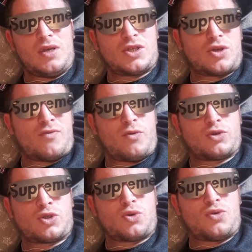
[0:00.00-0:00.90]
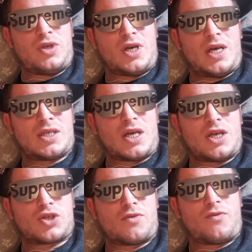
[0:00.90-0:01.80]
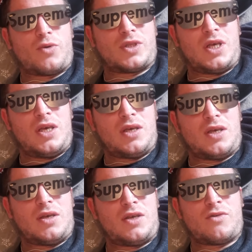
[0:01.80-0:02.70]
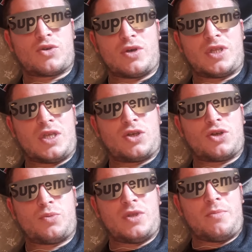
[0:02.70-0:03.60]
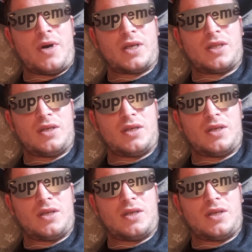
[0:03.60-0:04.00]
Some folk just don't realise that, and some folk do. You just got to take the good with the bad.